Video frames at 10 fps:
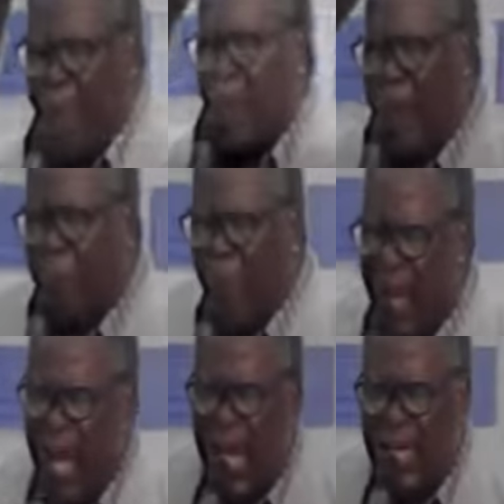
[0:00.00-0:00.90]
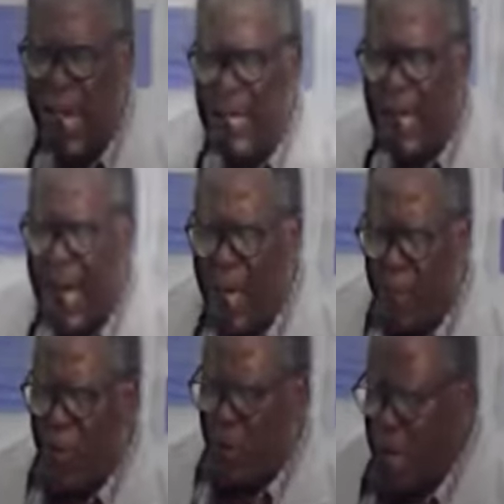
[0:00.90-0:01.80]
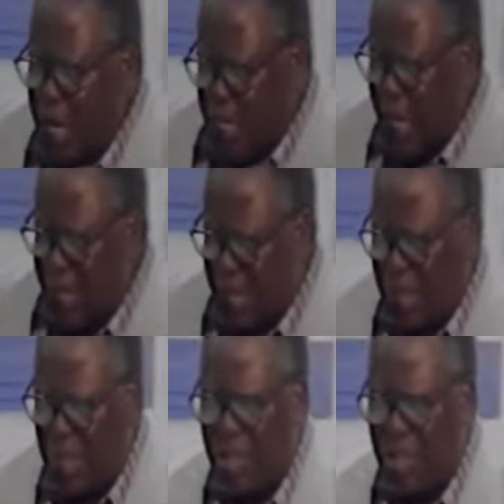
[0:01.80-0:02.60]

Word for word: repaired in the name of Jesus.